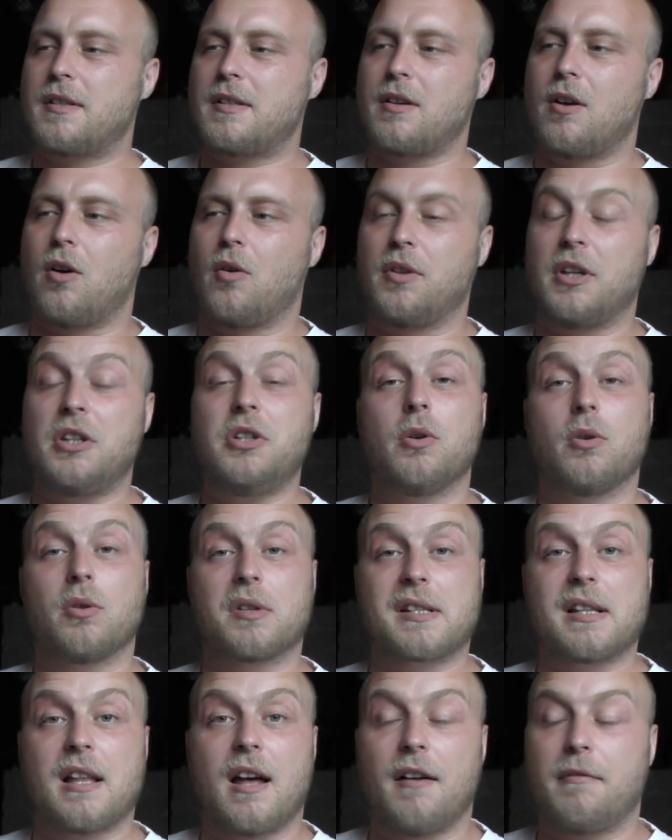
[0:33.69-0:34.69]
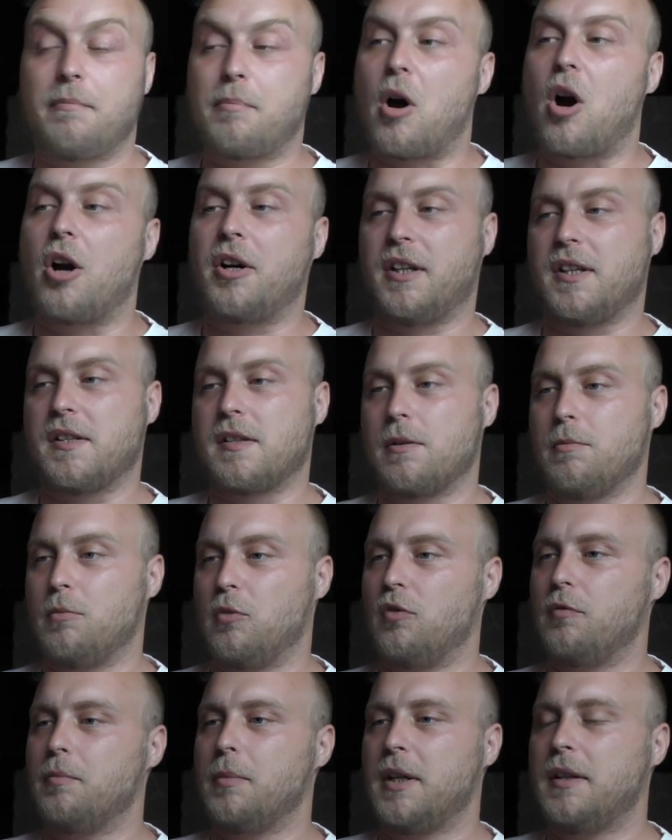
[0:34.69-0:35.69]
So the Yugoslav Partisan
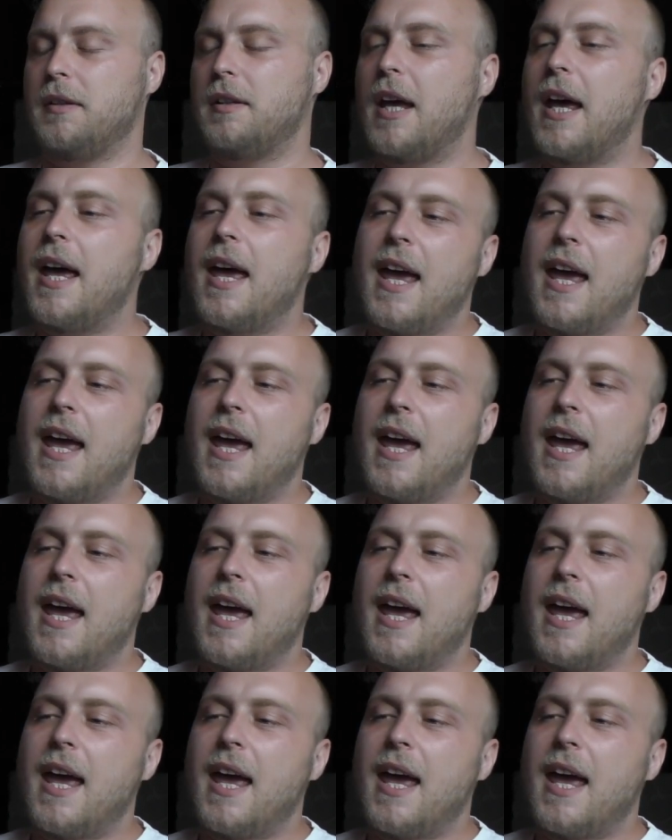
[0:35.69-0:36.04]
movement.